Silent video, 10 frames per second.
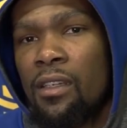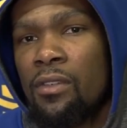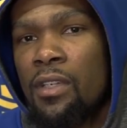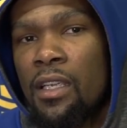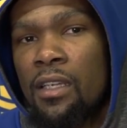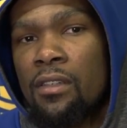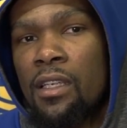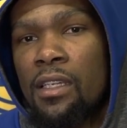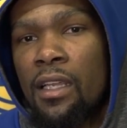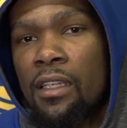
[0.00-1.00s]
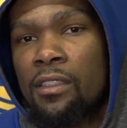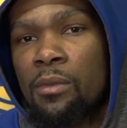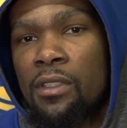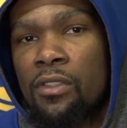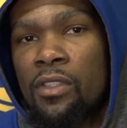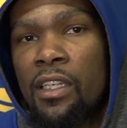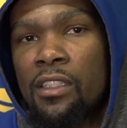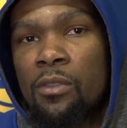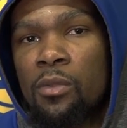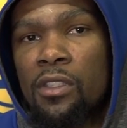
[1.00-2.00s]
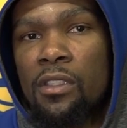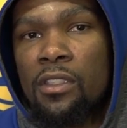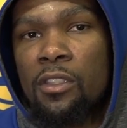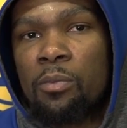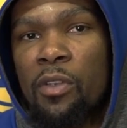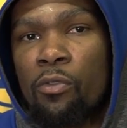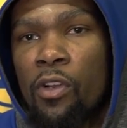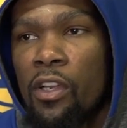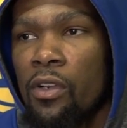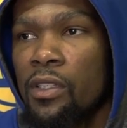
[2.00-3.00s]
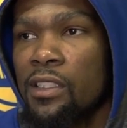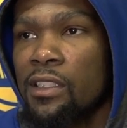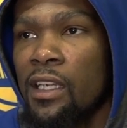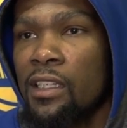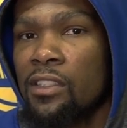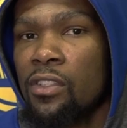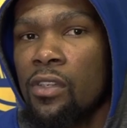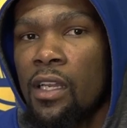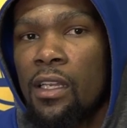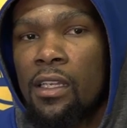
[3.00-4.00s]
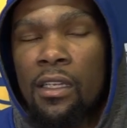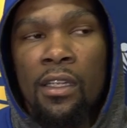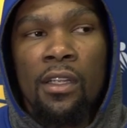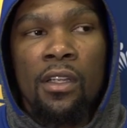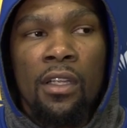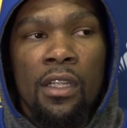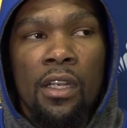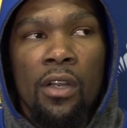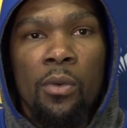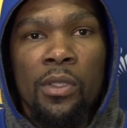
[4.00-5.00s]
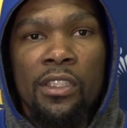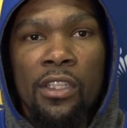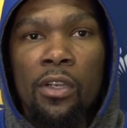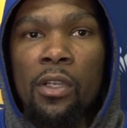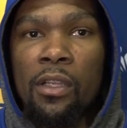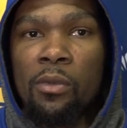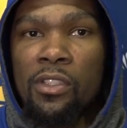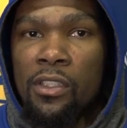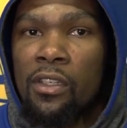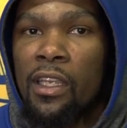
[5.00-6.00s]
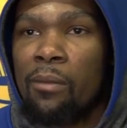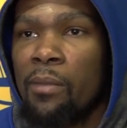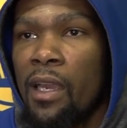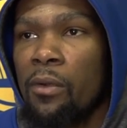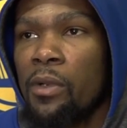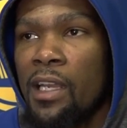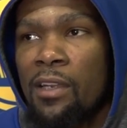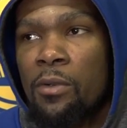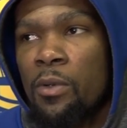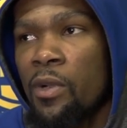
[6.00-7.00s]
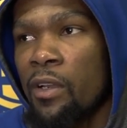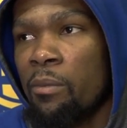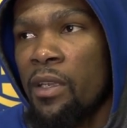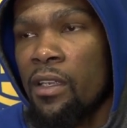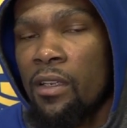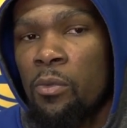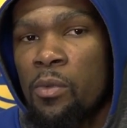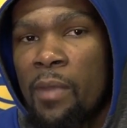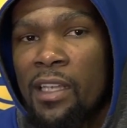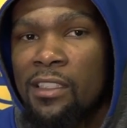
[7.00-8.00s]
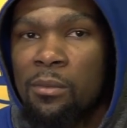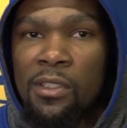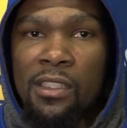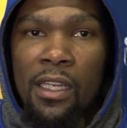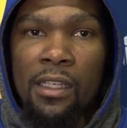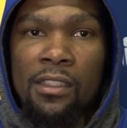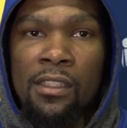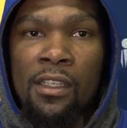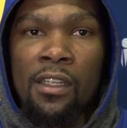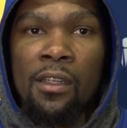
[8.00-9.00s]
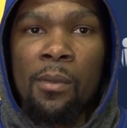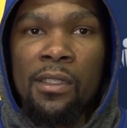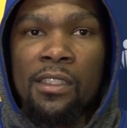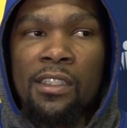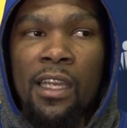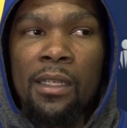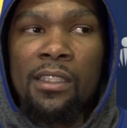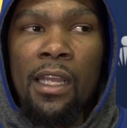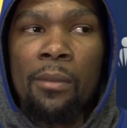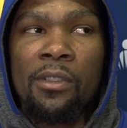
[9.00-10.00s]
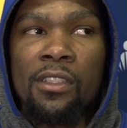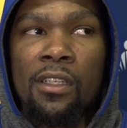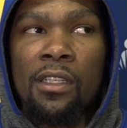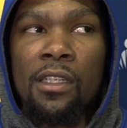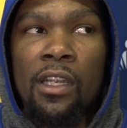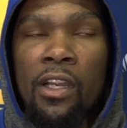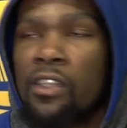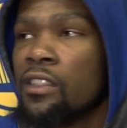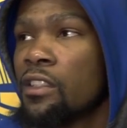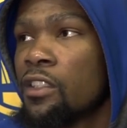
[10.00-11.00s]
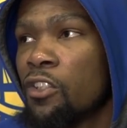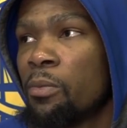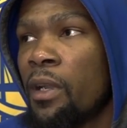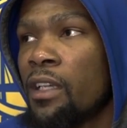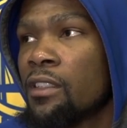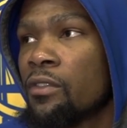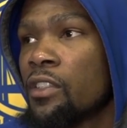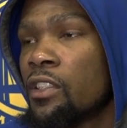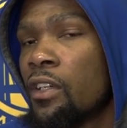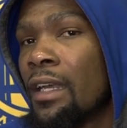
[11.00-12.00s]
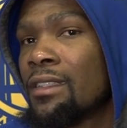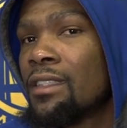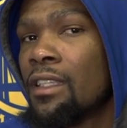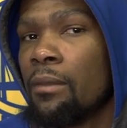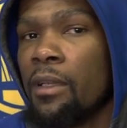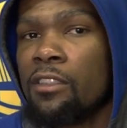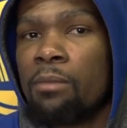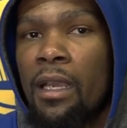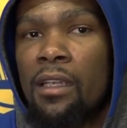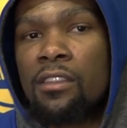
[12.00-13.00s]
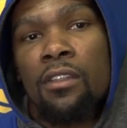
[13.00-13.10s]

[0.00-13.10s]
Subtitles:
You need that. You need someone to just be real and just let us know that look. We're still getting better. We're not where we want to be. We made some mistakes, but at the same time, he's still encouraging, and still positive, and still has his teammates back.